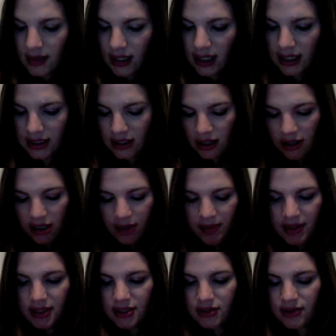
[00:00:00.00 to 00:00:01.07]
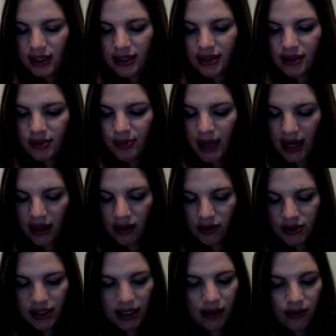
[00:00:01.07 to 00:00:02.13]
And to all come in this great little pouch
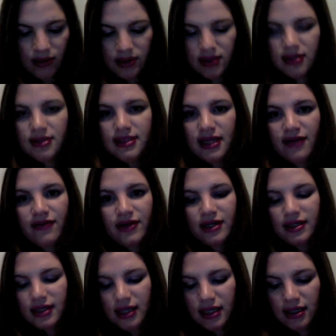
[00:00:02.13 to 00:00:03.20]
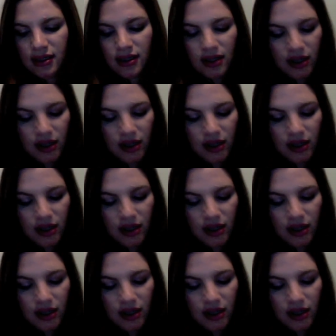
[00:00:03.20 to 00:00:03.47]
that I would definitely